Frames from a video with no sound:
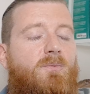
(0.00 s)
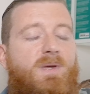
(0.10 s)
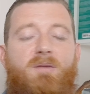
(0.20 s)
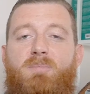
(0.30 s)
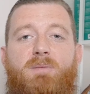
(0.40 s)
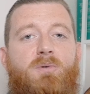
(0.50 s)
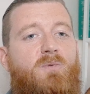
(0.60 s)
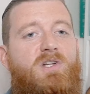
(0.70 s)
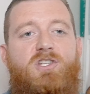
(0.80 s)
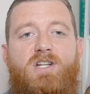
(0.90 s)
We have people
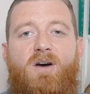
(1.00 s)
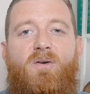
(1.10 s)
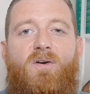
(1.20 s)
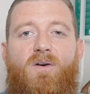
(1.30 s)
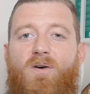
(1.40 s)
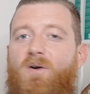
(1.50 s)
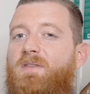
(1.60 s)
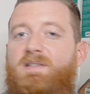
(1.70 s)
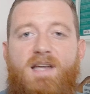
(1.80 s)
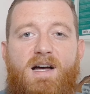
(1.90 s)
reaching out all
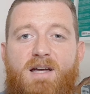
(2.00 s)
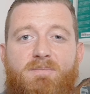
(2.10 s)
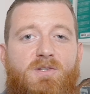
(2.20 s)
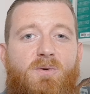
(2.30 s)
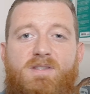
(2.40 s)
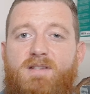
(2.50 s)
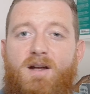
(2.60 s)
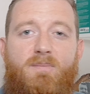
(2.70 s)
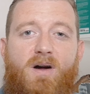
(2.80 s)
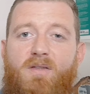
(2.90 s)
the time, so it's
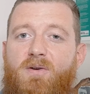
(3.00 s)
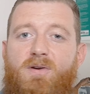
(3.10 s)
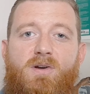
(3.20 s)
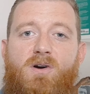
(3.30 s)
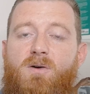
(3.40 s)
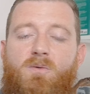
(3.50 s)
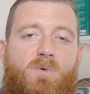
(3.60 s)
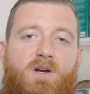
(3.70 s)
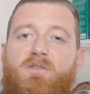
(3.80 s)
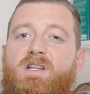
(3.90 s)
not a bother at all.
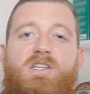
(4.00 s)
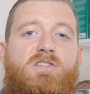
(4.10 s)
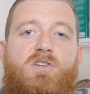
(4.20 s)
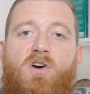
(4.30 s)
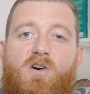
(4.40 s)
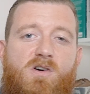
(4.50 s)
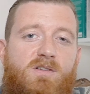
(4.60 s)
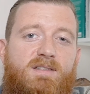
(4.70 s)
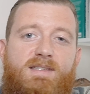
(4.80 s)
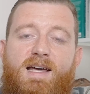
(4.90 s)
Whatever it is,
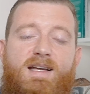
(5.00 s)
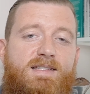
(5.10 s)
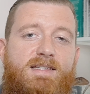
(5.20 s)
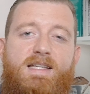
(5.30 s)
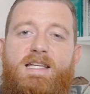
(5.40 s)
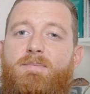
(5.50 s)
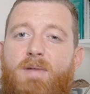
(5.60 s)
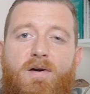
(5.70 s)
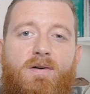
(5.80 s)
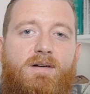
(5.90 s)
call, text,
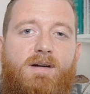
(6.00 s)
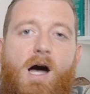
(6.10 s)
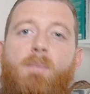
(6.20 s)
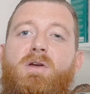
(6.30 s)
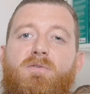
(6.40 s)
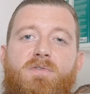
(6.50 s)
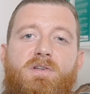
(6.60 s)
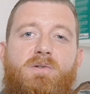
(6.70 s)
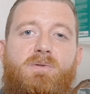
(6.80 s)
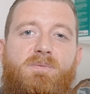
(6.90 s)
email, I'm here for
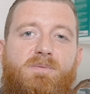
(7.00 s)
you.